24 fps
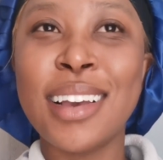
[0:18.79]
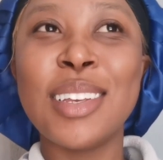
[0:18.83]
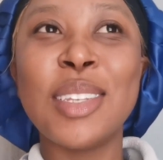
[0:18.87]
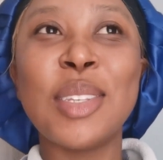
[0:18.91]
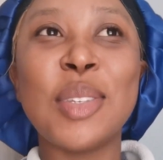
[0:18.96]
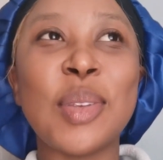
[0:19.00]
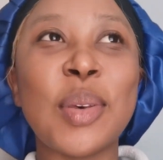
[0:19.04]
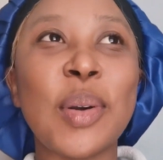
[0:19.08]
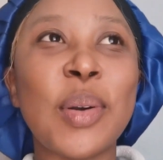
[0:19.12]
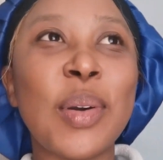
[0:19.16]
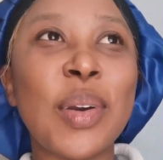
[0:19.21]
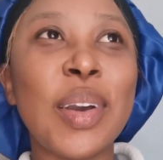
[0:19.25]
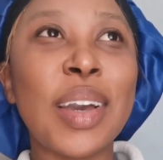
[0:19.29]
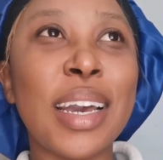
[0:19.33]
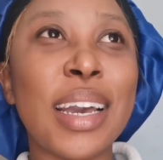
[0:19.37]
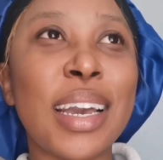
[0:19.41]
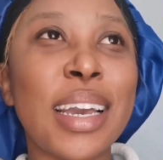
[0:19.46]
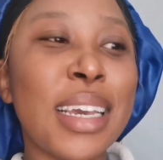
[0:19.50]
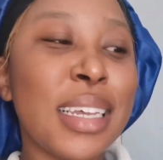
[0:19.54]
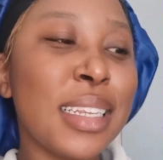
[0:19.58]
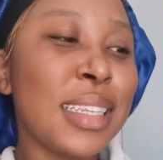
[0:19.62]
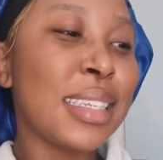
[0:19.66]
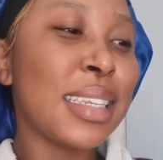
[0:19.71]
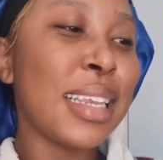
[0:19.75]
So
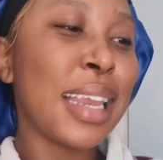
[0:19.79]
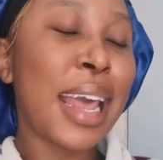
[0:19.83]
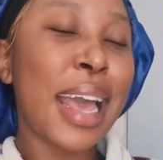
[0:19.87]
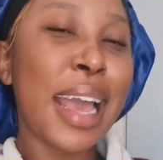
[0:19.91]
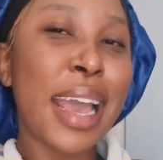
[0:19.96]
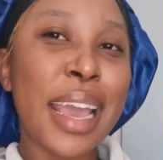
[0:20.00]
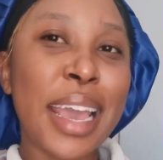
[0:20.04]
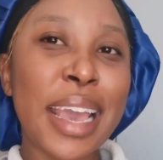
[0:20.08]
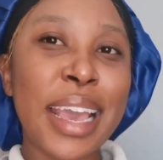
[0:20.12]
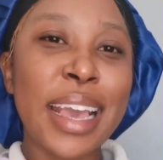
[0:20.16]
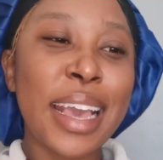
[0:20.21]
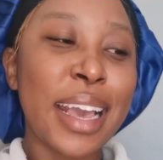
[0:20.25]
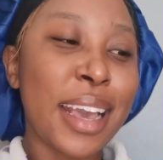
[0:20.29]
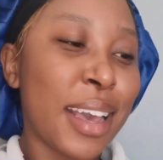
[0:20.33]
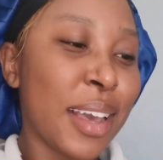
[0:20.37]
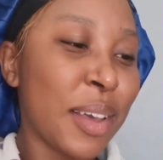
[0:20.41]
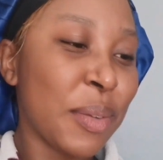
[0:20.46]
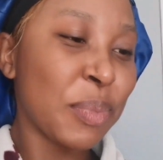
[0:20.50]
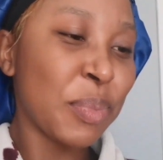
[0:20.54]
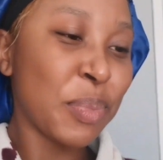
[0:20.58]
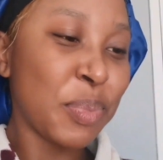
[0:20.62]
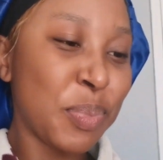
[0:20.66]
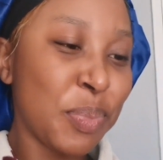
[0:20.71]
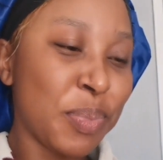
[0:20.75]
it's
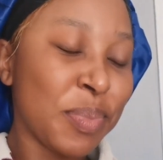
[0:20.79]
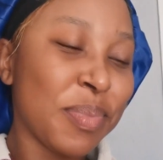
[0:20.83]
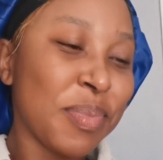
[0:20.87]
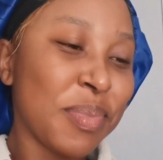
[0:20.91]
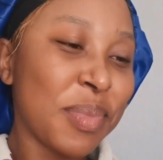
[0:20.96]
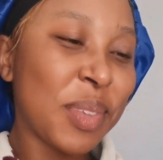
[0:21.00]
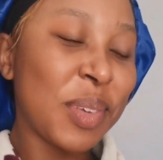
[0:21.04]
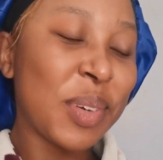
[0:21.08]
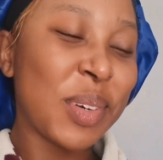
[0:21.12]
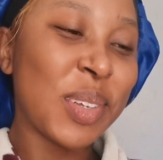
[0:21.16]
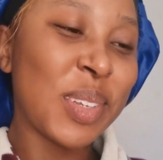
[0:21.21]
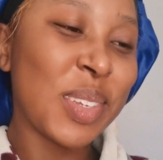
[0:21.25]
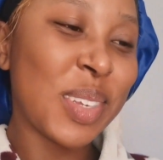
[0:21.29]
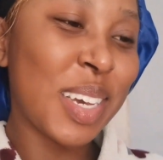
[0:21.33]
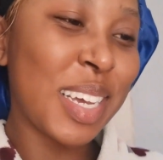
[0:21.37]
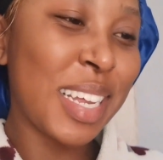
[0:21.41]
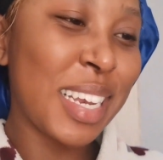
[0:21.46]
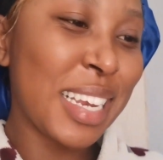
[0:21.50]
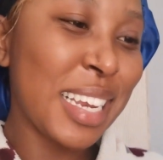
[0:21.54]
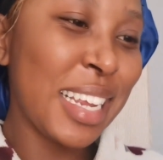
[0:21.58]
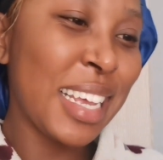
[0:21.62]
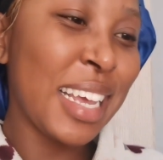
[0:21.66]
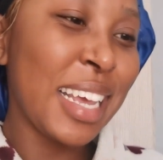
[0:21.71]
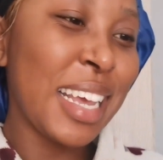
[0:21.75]
like, hold
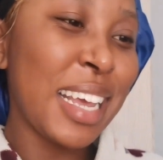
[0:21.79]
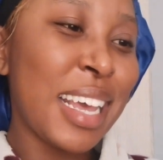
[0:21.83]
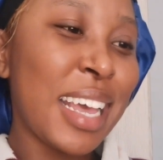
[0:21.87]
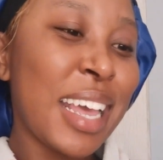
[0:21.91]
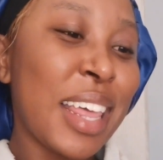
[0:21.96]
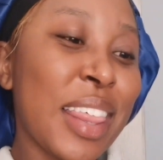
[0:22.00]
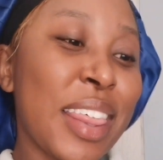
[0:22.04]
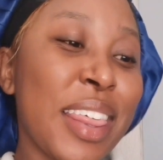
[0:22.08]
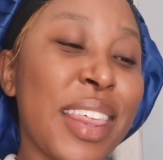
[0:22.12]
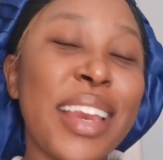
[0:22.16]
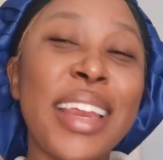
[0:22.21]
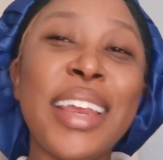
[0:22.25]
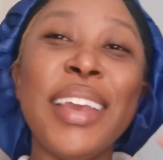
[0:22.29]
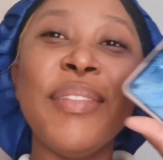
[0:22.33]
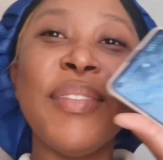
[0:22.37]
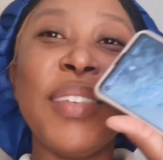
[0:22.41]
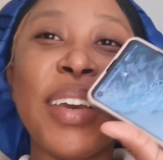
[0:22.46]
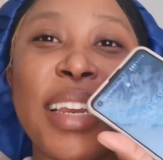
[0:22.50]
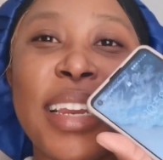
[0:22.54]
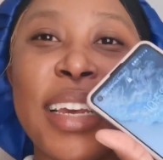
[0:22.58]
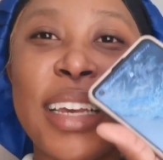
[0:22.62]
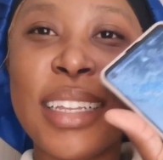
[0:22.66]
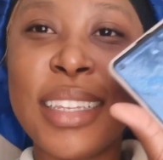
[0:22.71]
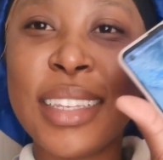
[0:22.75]
on, 3
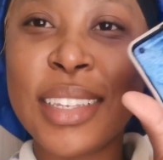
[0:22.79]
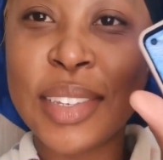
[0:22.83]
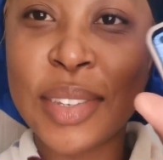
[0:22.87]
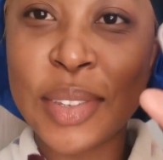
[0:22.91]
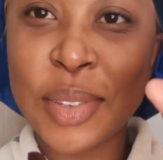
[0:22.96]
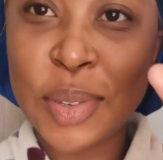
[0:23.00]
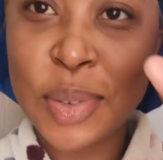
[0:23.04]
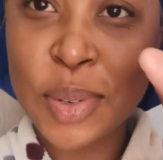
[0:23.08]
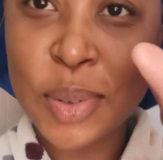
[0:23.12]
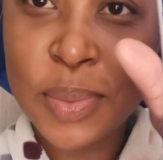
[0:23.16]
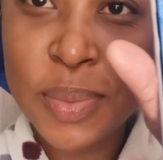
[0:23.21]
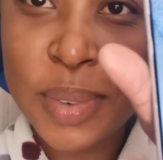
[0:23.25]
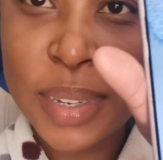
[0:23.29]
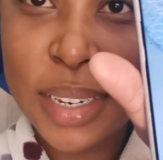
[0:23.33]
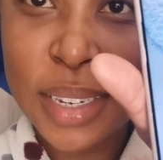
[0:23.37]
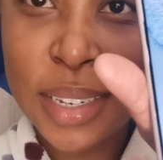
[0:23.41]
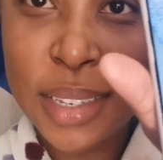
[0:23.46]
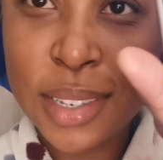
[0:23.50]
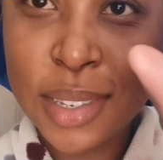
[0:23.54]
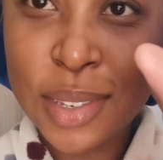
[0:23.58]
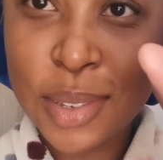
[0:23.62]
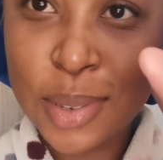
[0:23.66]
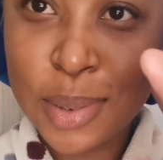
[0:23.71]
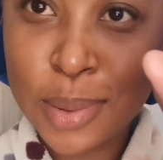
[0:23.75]
minutes, 2
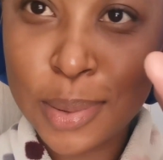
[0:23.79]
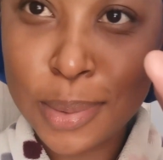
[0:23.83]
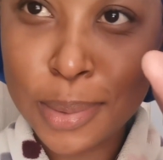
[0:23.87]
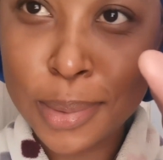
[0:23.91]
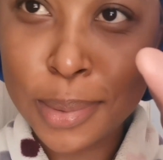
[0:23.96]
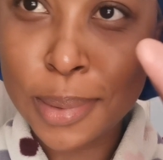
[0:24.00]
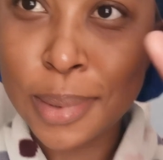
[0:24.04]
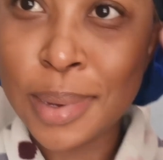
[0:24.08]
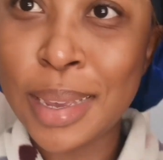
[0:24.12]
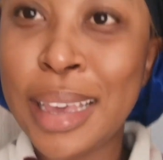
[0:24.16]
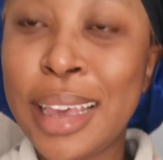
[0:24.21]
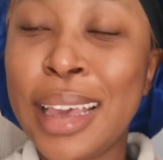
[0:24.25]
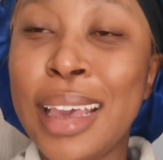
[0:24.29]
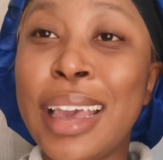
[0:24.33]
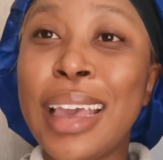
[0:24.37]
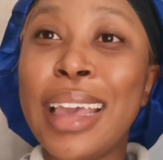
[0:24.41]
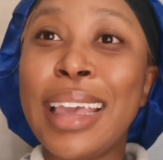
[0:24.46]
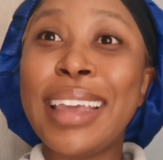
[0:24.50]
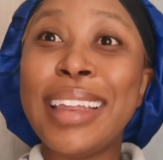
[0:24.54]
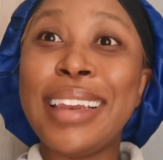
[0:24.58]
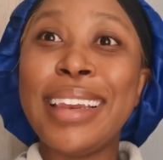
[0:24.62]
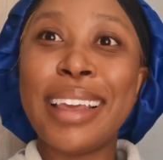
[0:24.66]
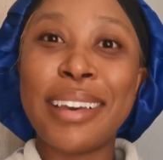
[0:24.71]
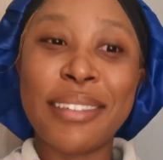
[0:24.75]
minutes to
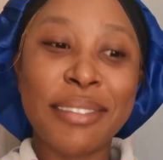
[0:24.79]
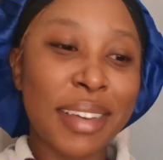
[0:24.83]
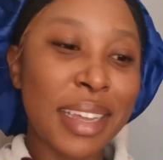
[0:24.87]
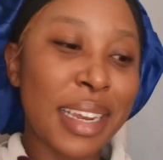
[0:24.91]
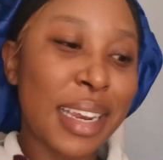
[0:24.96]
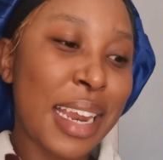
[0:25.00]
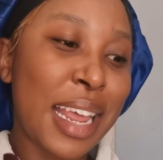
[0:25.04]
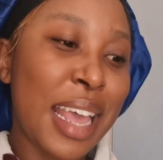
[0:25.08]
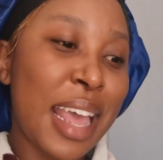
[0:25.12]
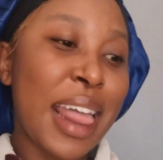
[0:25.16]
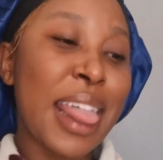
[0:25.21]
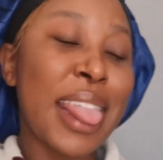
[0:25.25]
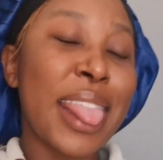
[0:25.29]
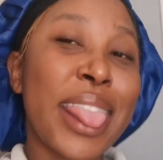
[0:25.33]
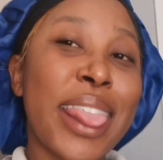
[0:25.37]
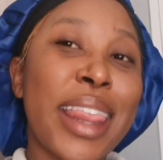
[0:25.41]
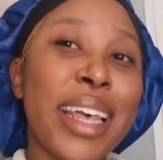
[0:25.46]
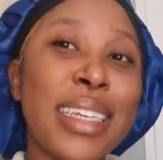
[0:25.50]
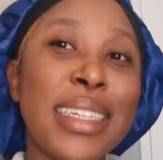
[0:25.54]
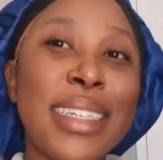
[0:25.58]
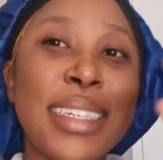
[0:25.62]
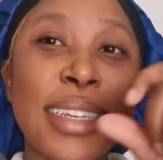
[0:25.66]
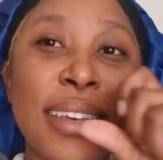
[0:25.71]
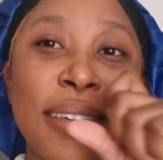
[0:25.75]
11.
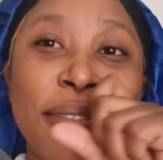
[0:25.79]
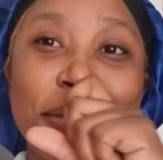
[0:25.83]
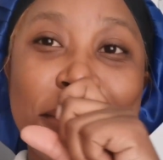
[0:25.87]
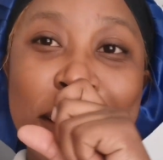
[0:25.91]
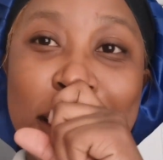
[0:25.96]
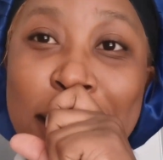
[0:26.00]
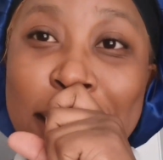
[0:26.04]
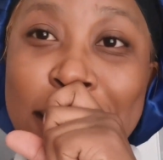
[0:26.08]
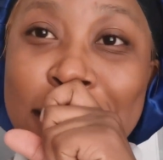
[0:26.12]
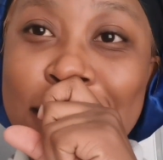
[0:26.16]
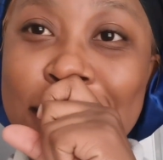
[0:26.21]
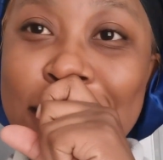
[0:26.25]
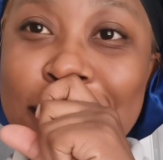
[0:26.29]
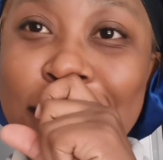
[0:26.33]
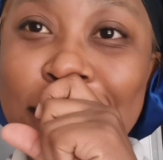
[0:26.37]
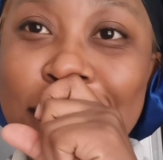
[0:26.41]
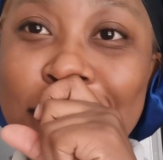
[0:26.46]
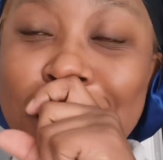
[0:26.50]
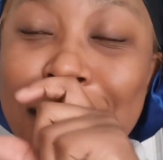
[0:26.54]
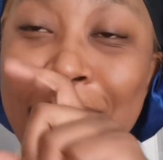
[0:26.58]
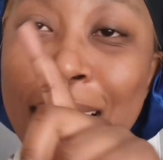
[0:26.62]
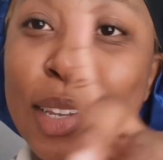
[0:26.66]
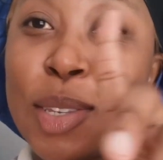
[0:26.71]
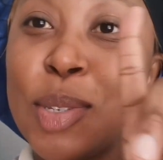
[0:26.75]
This event
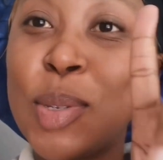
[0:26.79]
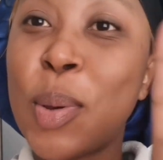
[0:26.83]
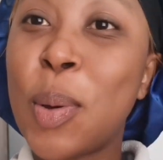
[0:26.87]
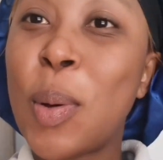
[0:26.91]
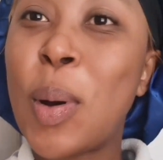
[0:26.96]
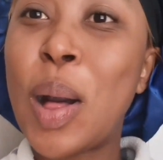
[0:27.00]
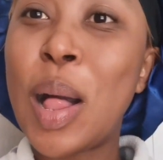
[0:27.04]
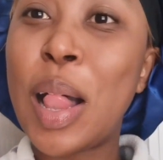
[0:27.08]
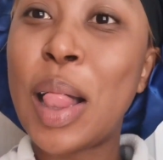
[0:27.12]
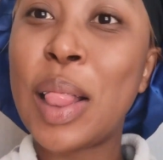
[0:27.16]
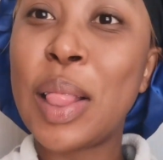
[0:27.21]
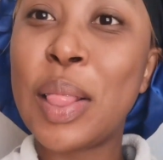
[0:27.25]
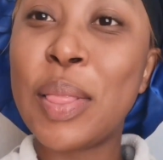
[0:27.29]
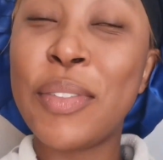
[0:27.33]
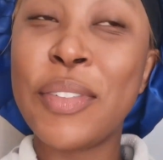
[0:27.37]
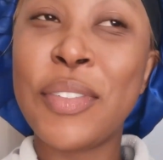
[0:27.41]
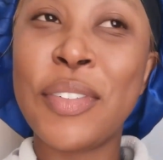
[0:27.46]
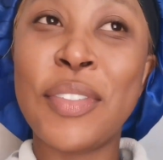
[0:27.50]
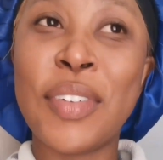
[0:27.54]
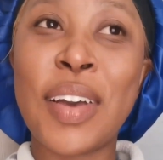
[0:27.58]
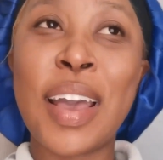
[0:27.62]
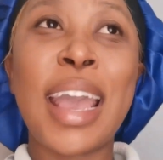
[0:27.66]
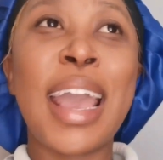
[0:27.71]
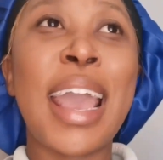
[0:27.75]
is at
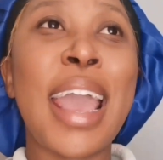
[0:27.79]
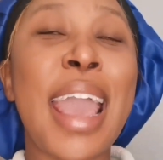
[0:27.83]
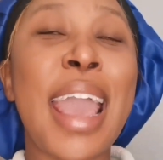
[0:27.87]
12,